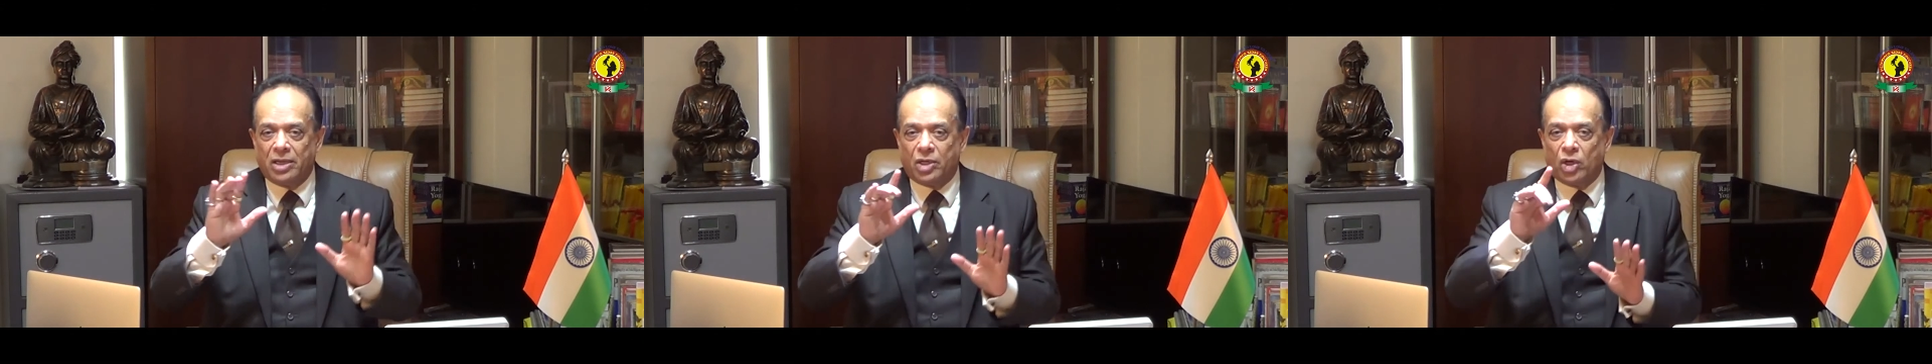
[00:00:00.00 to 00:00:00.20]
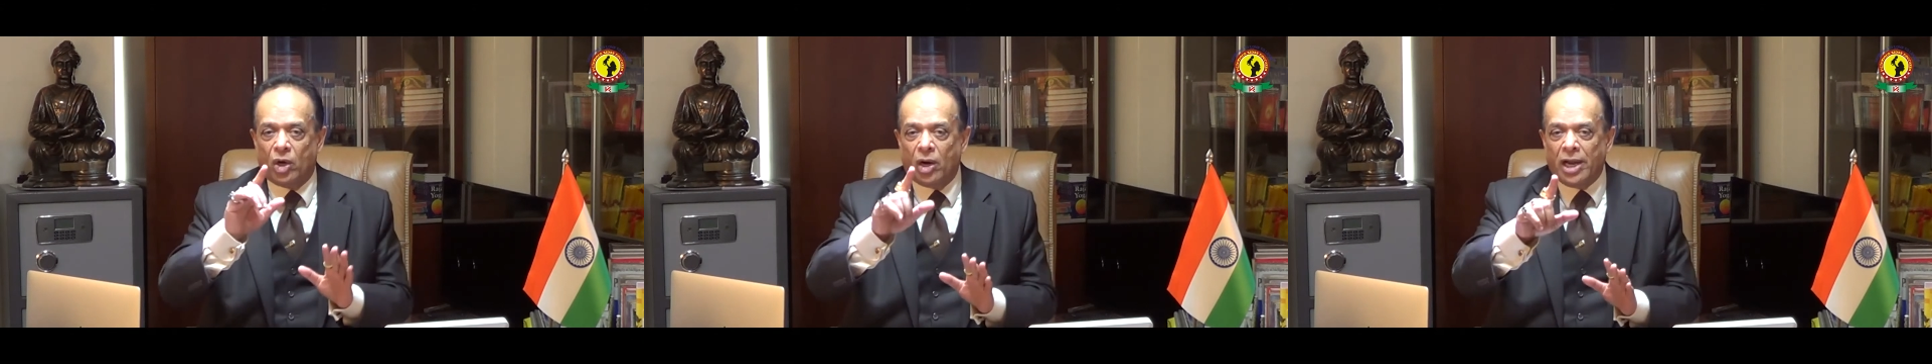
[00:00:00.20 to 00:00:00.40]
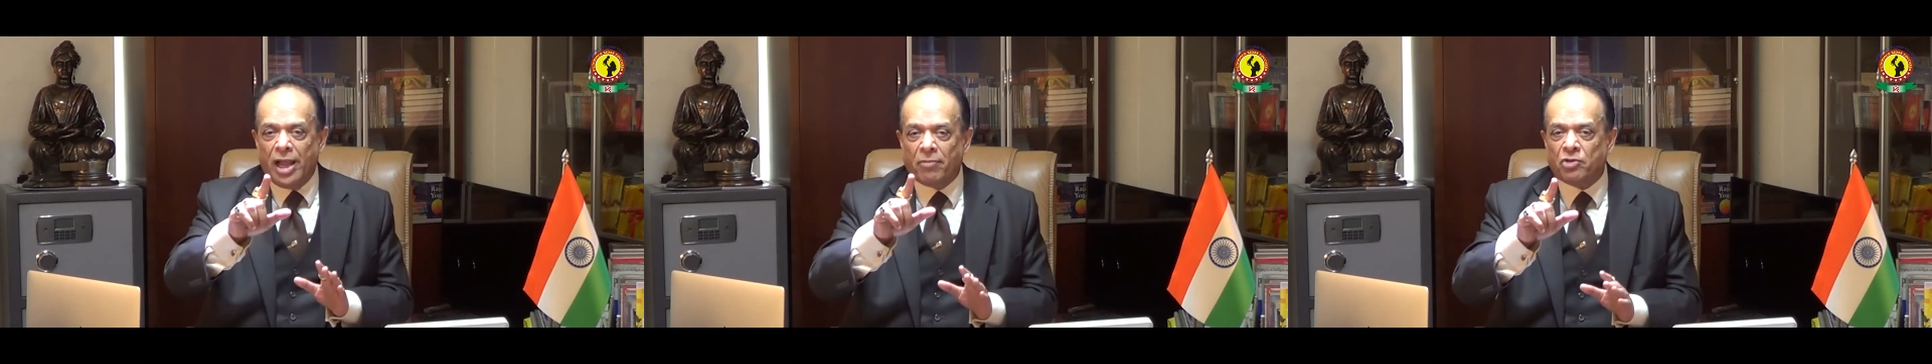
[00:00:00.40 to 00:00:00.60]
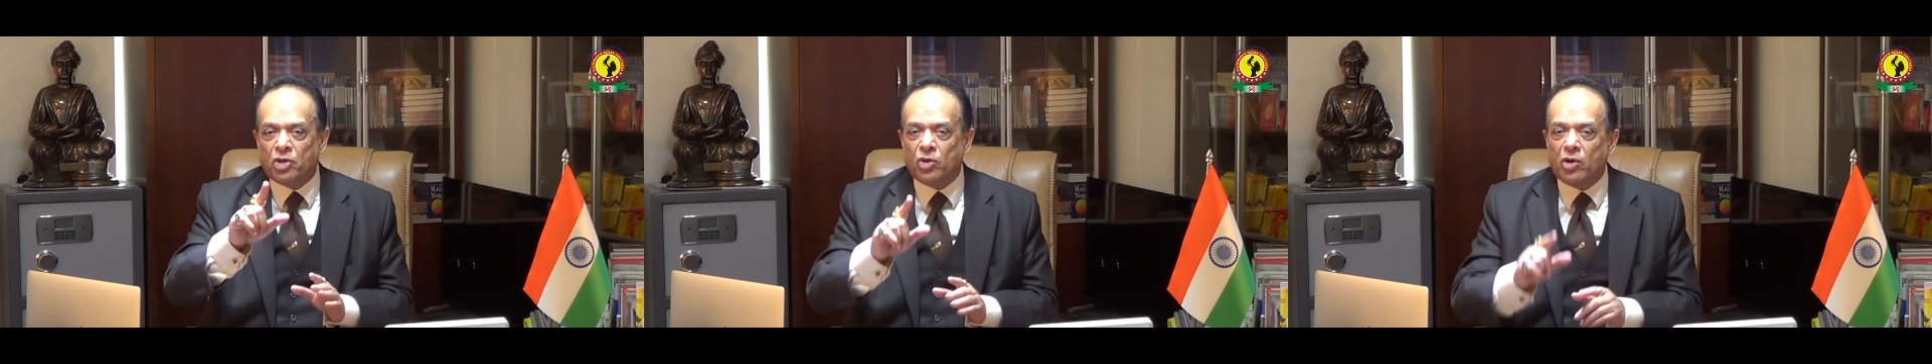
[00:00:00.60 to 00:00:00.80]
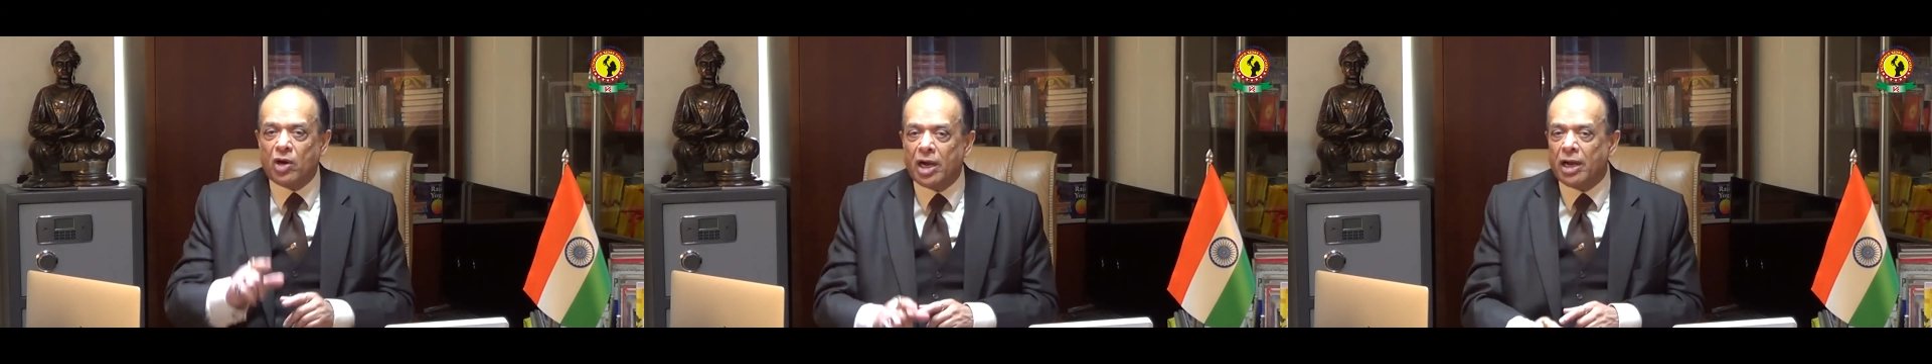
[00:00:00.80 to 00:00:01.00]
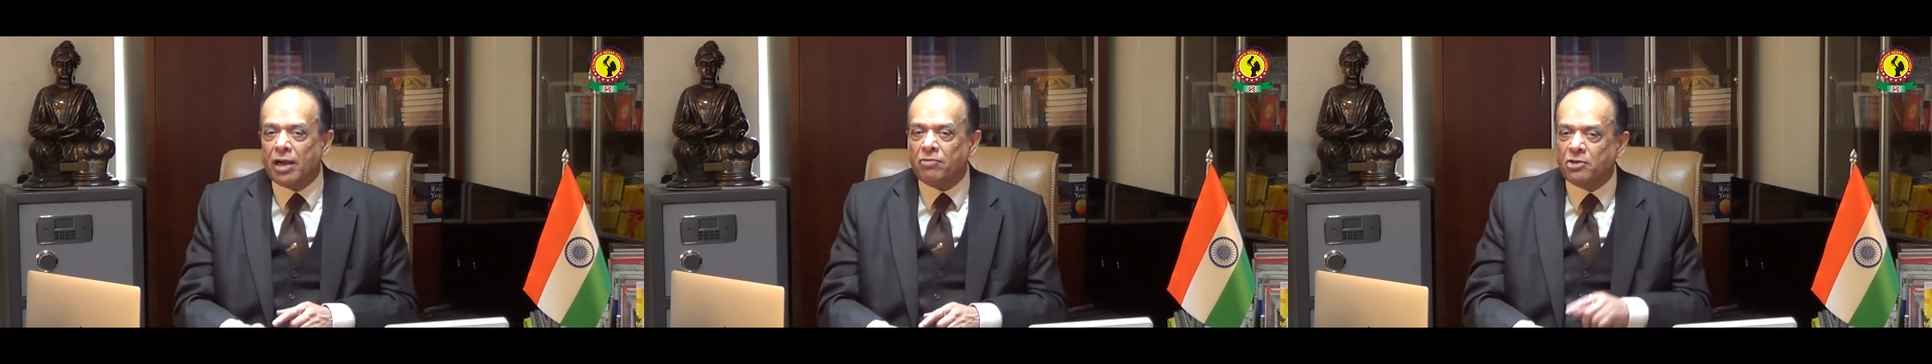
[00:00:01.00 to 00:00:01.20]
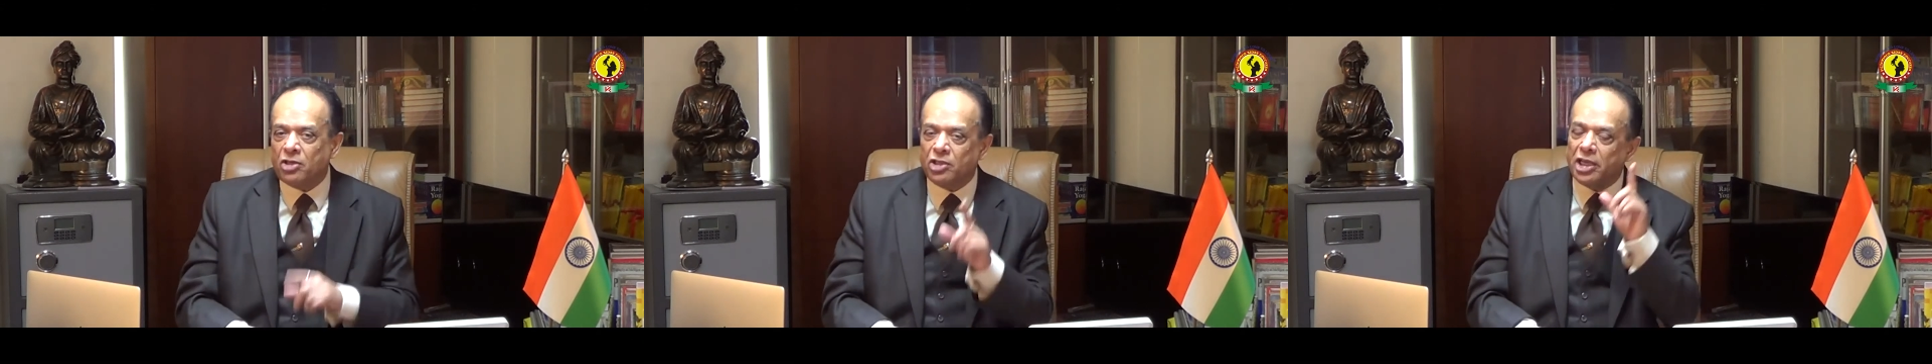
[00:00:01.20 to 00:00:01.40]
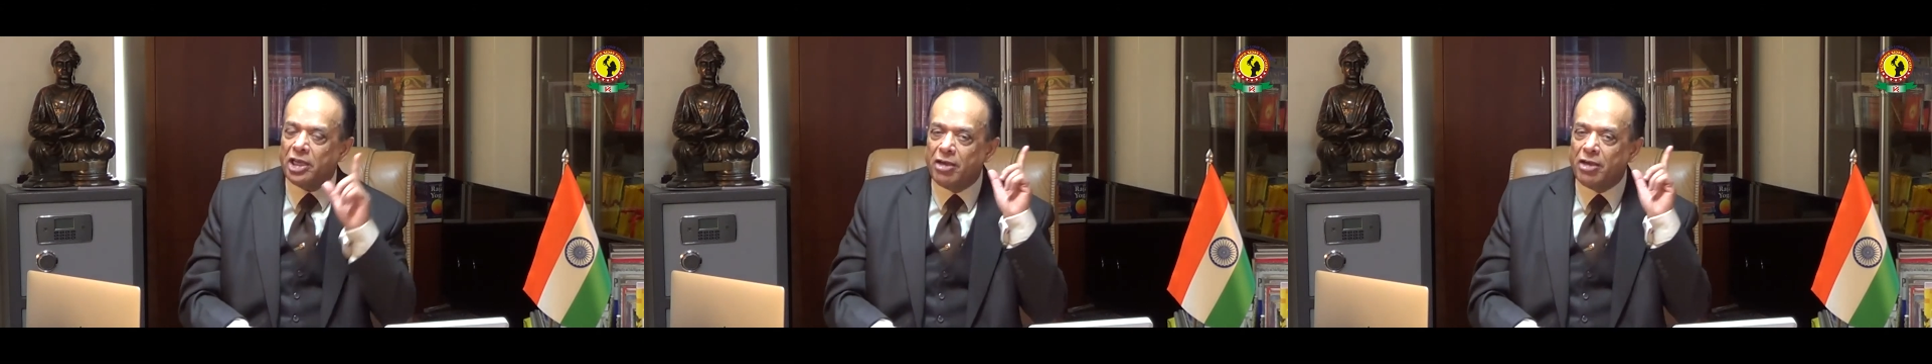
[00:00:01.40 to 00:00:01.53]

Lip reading: Don't have to run off to the